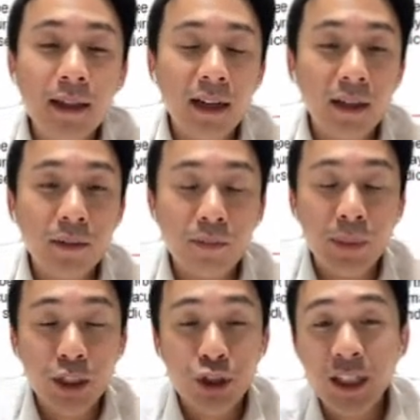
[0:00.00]
um,
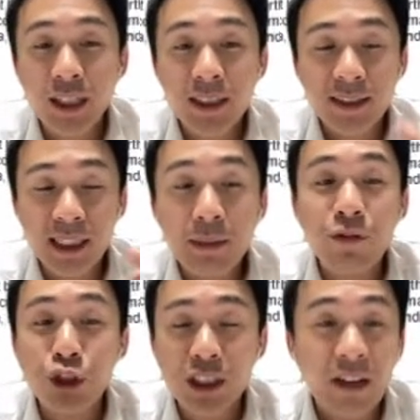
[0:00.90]
by trading the CME
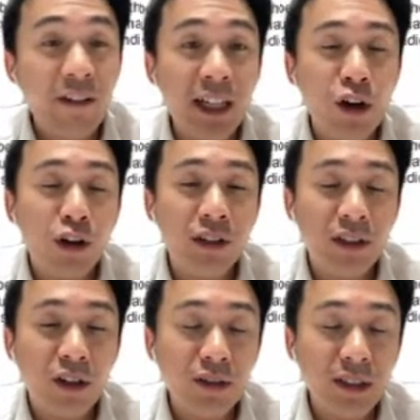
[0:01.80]
futures directly on
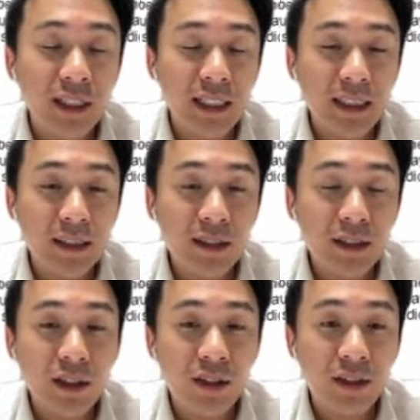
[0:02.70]
on uh,
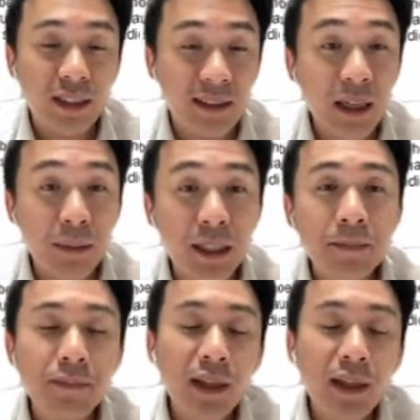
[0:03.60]
the on the CME.